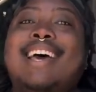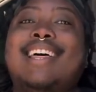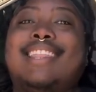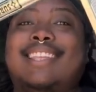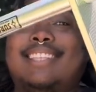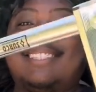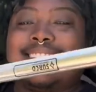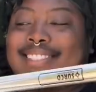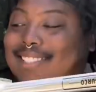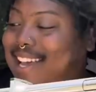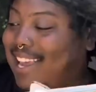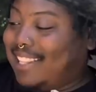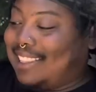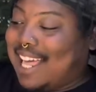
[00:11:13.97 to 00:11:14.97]
This is
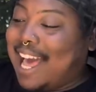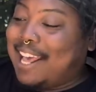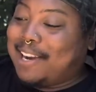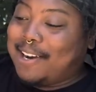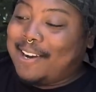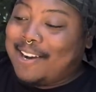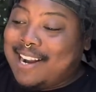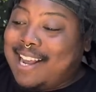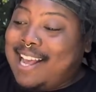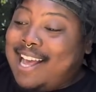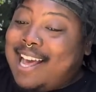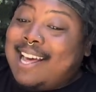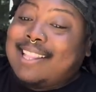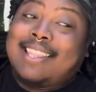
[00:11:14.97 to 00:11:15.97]
a ladder
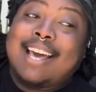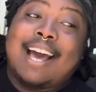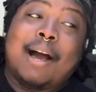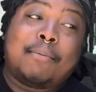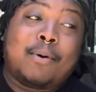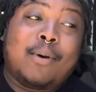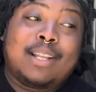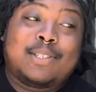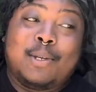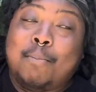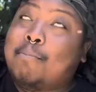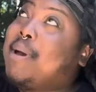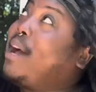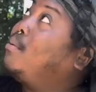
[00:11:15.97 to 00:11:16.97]
that I'm going to
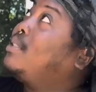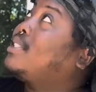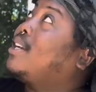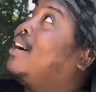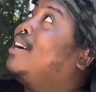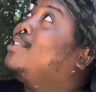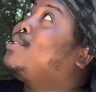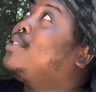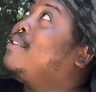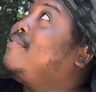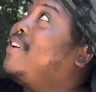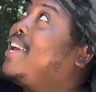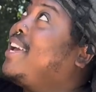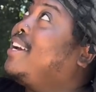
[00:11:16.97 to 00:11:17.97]
mount onto the
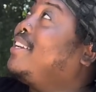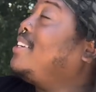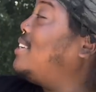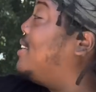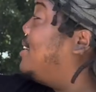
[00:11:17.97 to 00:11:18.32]
van.